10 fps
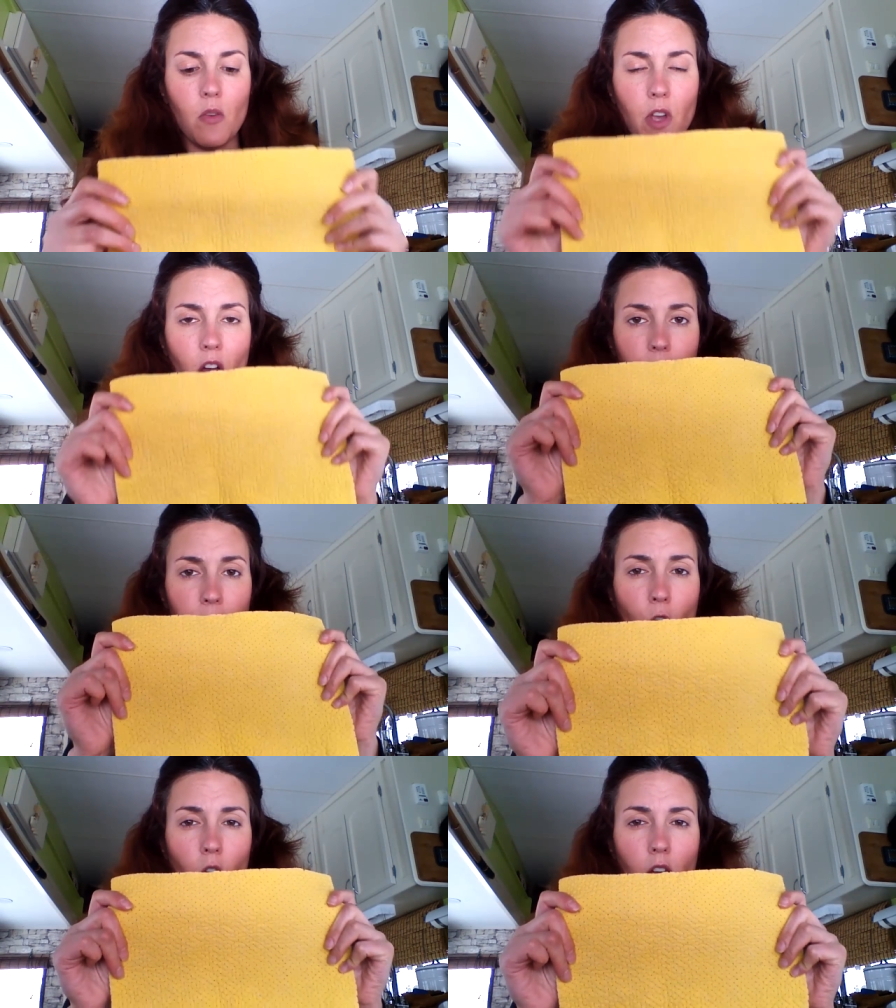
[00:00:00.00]
We got
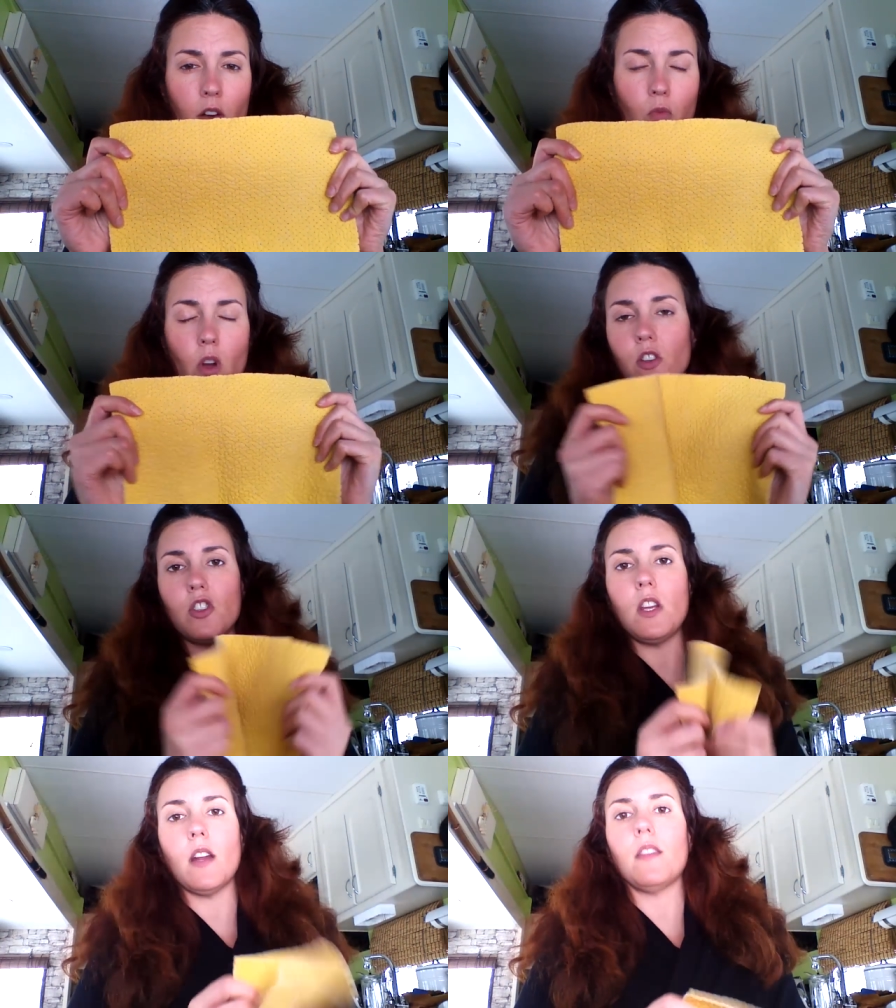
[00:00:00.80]
four out of one
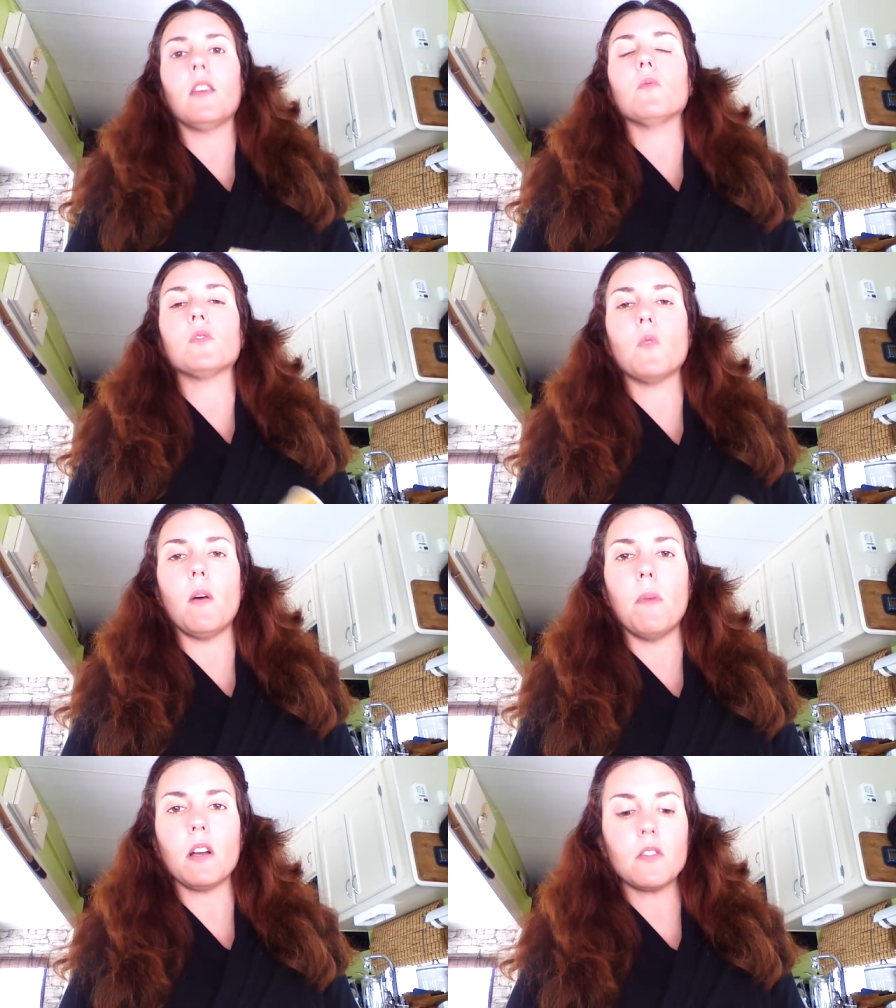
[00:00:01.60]
sheet. I think it was
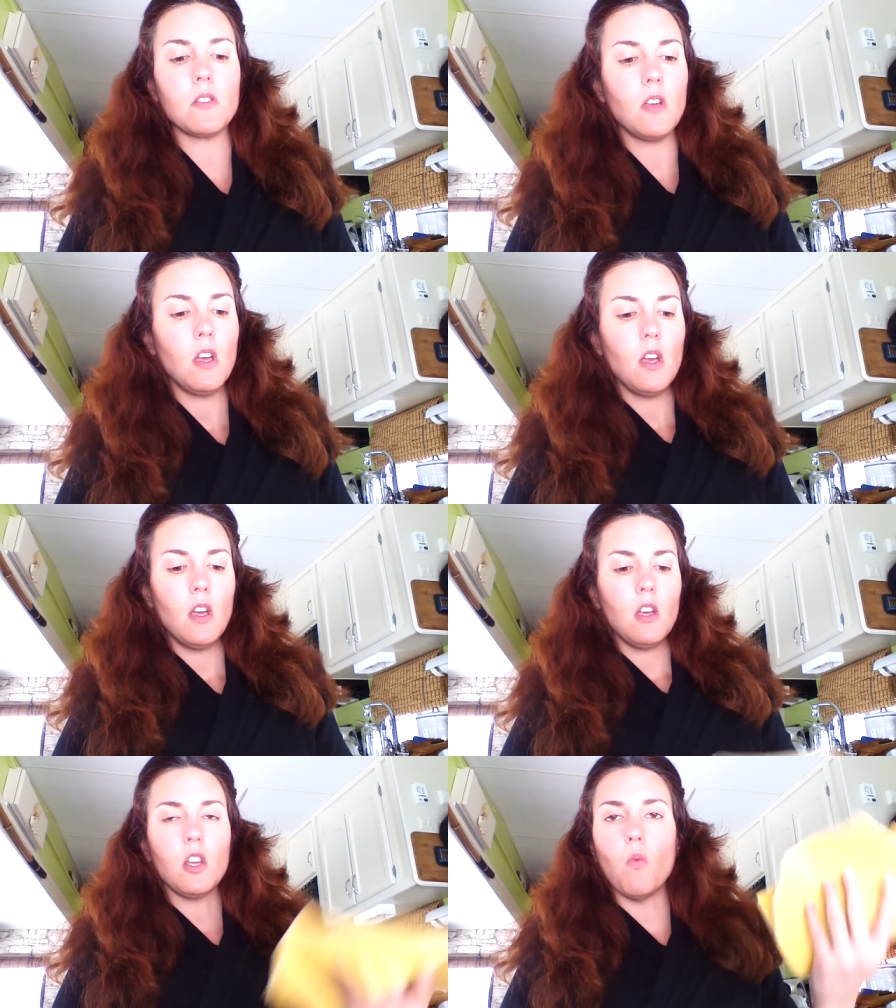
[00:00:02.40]
12 bucks.
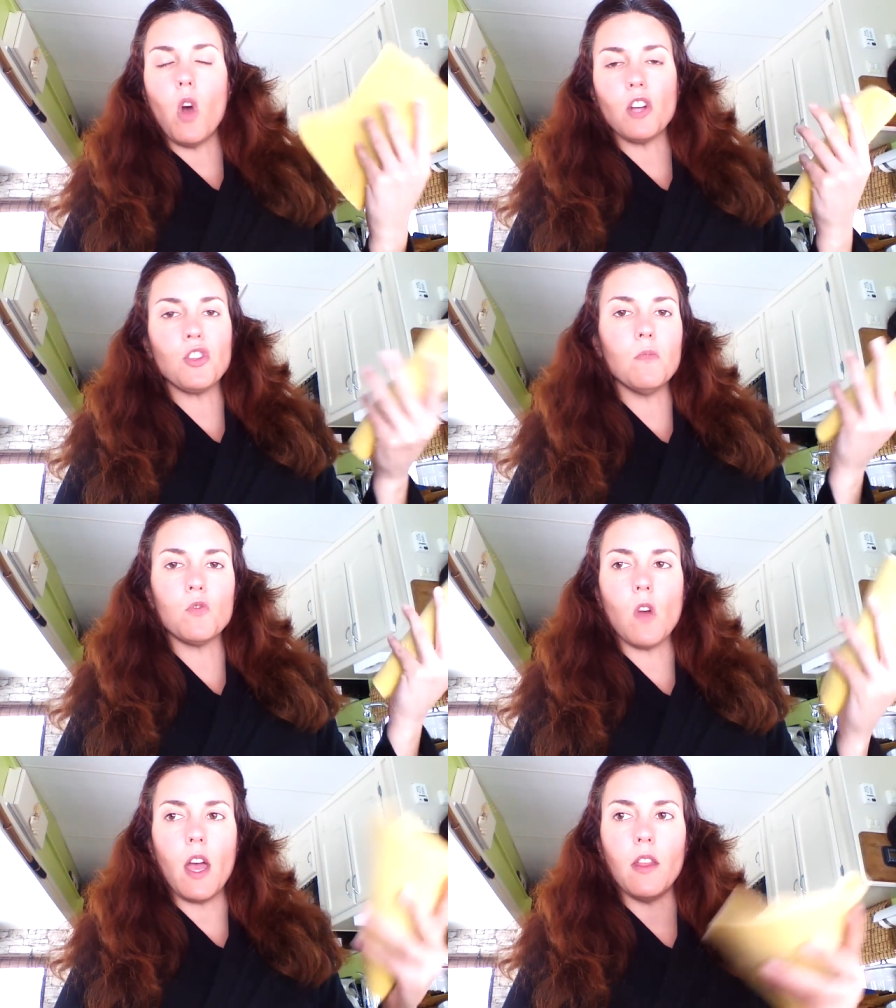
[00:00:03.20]
You can wash them,
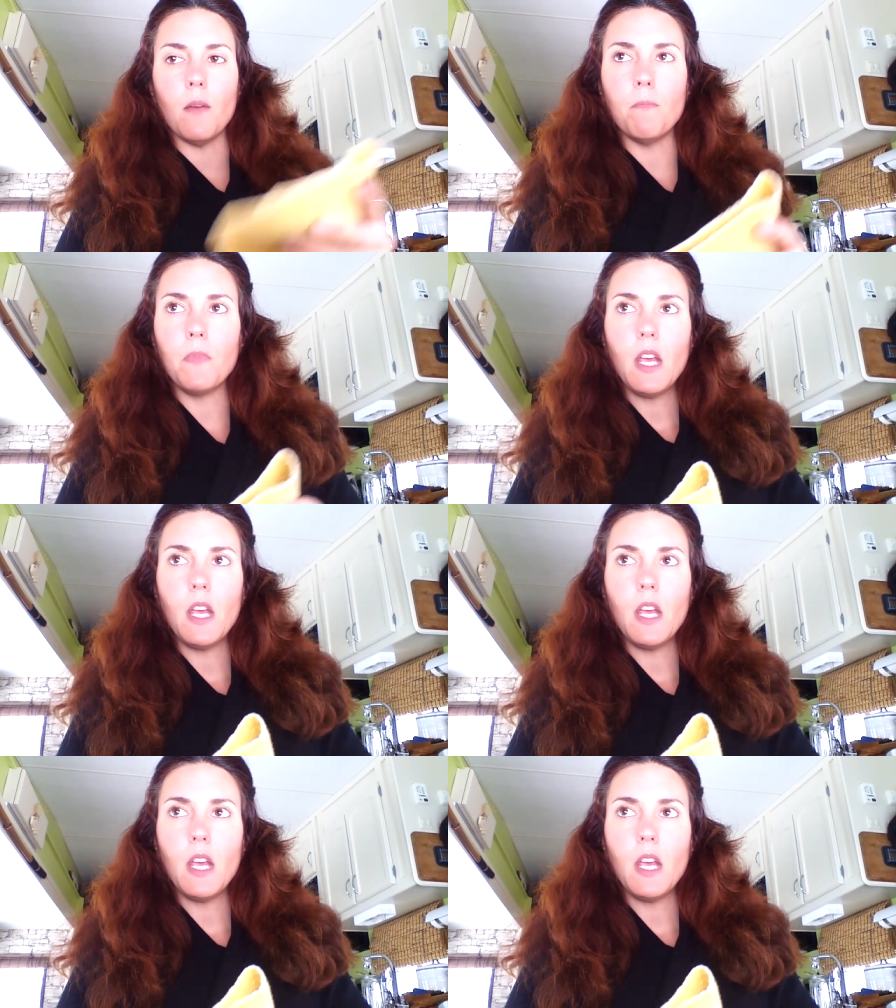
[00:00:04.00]
dry them.